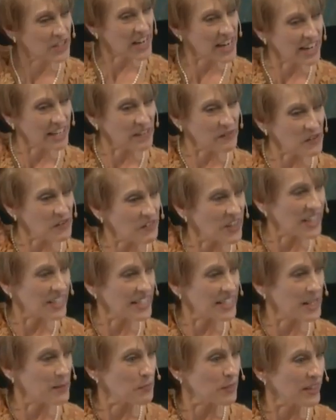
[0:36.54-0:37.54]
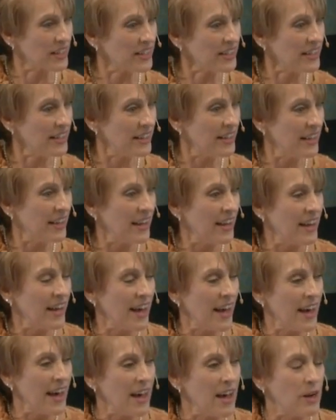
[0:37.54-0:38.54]
your hand if you've got something.
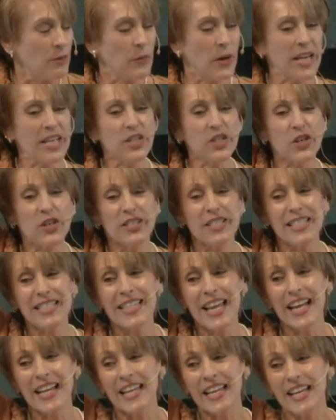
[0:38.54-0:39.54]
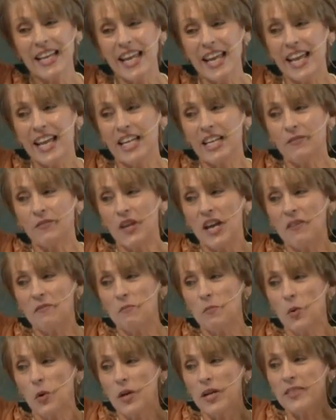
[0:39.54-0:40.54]
Raise your second hand if you have
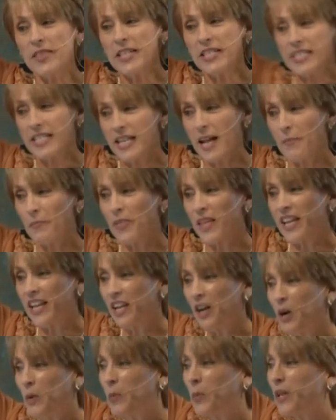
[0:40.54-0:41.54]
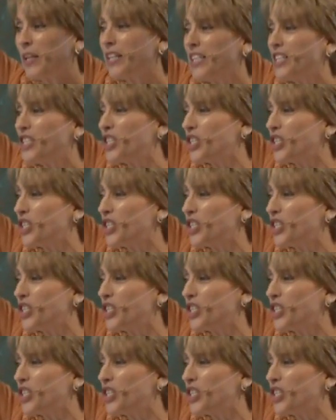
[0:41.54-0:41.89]
more than something and are willing